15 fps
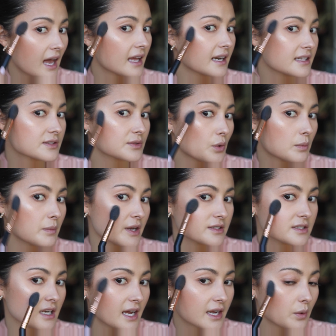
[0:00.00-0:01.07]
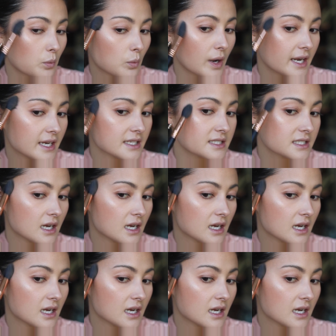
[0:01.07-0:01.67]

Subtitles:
And it's almost like when it